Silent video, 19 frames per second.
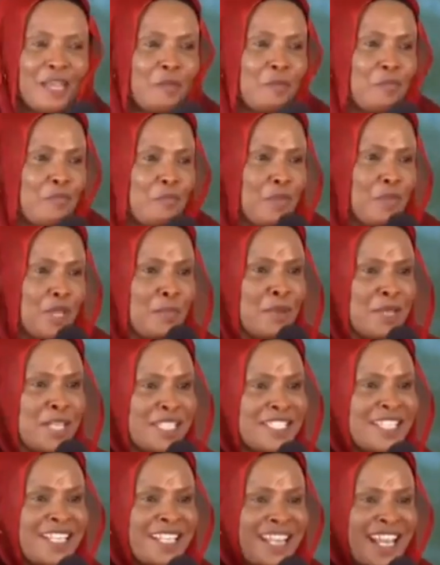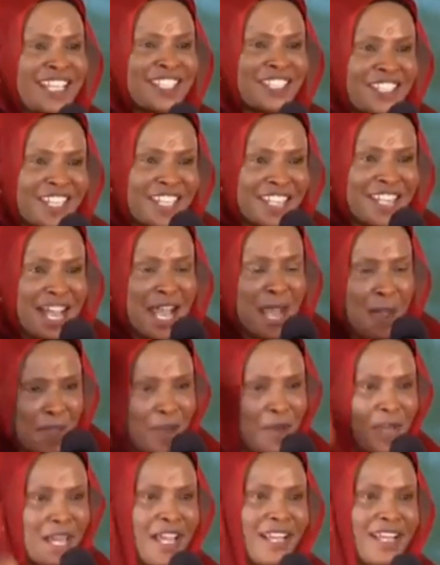Mimi sina shida
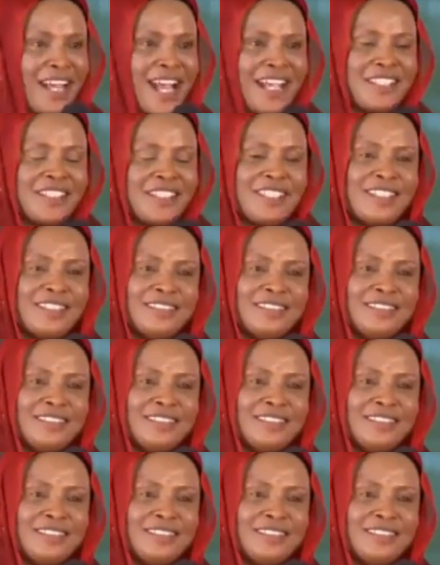apewe kazi.